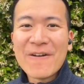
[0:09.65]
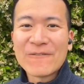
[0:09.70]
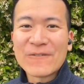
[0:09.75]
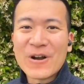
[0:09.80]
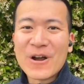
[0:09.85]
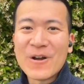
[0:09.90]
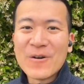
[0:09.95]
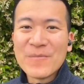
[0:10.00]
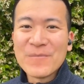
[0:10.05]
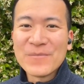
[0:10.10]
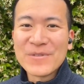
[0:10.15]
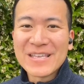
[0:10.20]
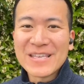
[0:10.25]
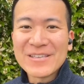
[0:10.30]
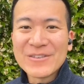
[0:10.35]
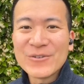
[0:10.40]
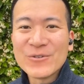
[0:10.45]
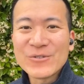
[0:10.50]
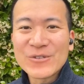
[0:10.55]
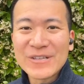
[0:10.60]
from the
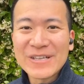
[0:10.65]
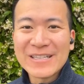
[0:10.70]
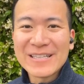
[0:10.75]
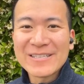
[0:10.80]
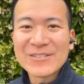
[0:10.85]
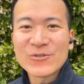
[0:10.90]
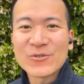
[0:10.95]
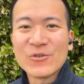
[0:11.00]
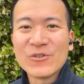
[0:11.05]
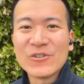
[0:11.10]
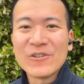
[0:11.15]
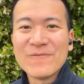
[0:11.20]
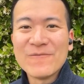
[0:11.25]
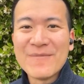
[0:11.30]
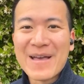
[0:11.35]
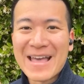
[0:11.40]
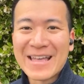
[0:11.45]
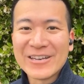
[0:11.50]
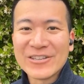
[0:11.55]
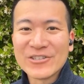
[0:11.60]
UCLA School of
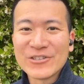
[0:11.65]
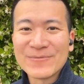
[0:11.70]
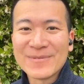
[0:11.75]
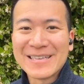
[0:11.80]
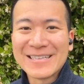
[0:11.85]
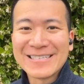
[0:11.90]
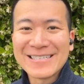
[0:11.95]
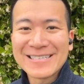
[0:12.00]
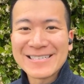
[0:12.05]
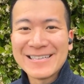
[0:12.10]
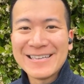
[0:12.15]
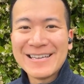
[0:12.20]
Management.